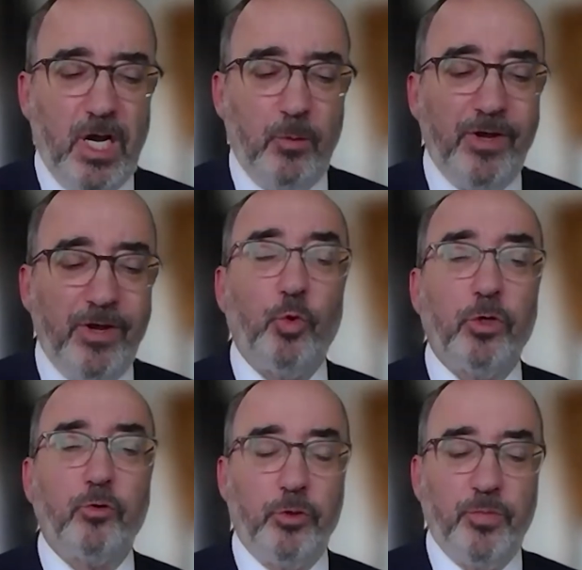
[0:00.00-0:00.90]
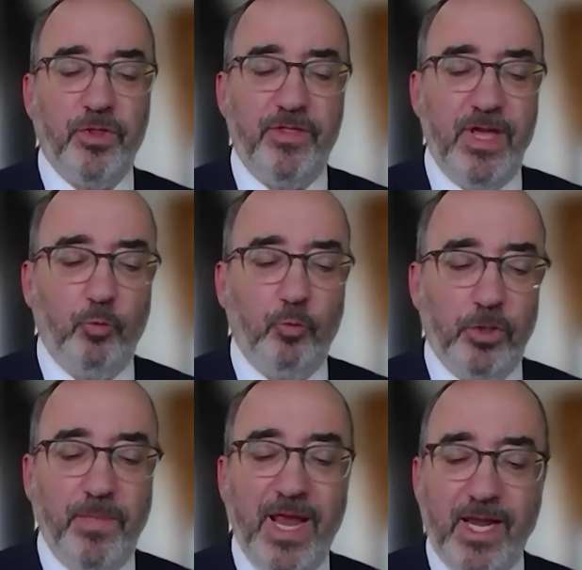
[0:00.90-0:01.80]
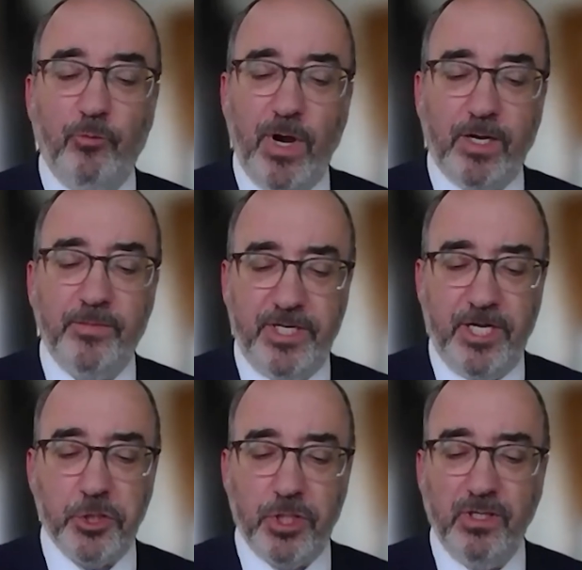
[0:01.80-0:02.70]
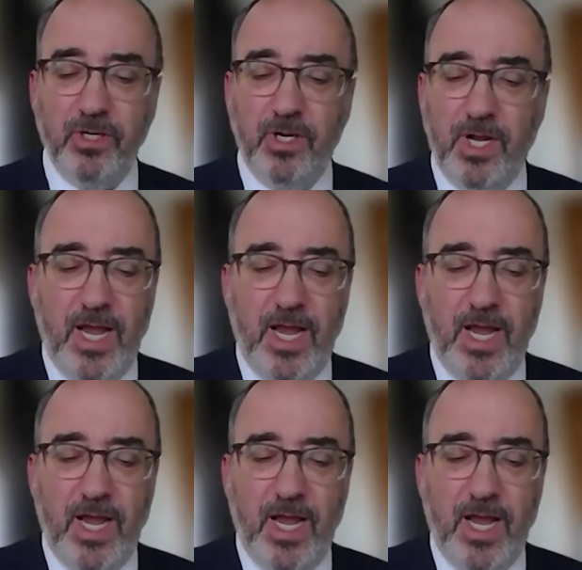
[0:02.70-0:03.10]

we have a work group that will make a recommendation